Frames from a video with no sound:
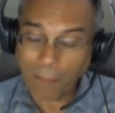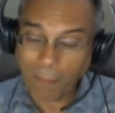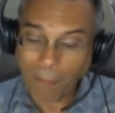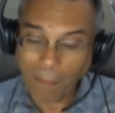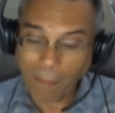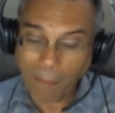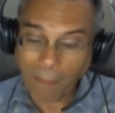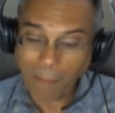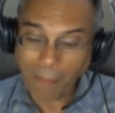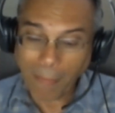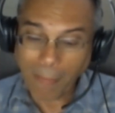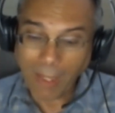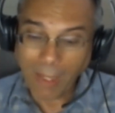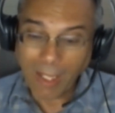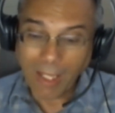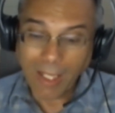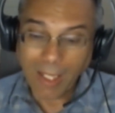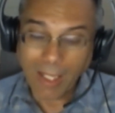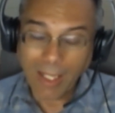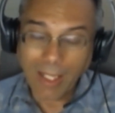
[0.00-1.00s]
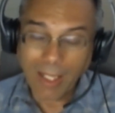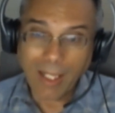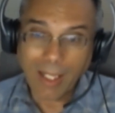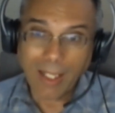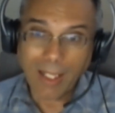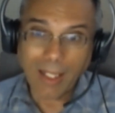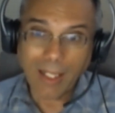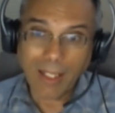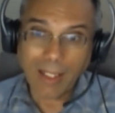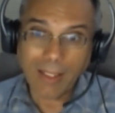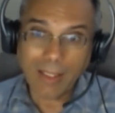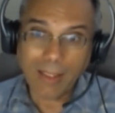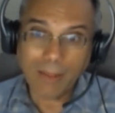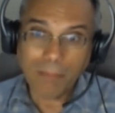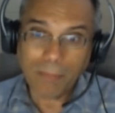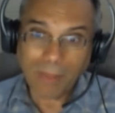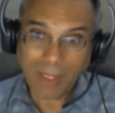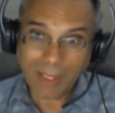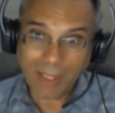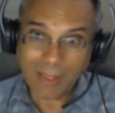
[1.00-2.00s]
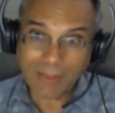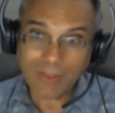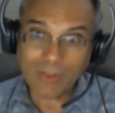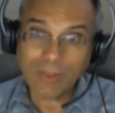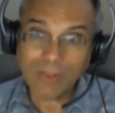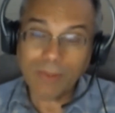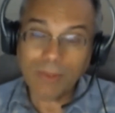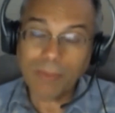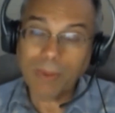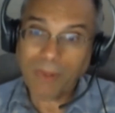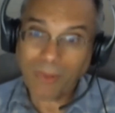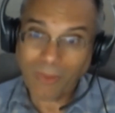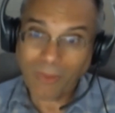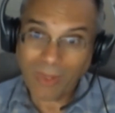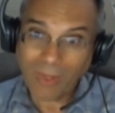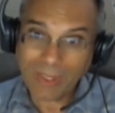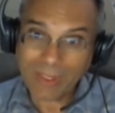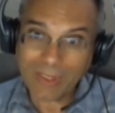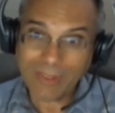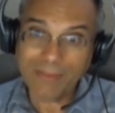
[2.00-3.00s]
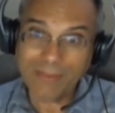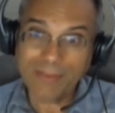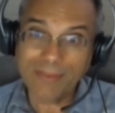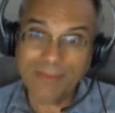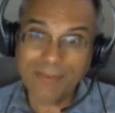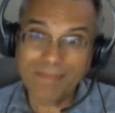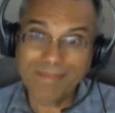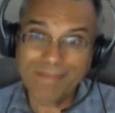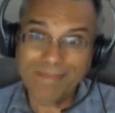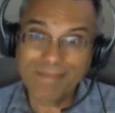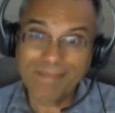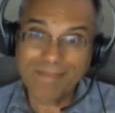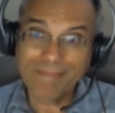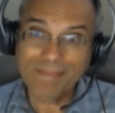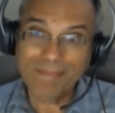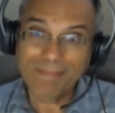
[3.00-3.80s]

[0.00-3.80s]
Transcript: it pays to be progressive, and to be progressive,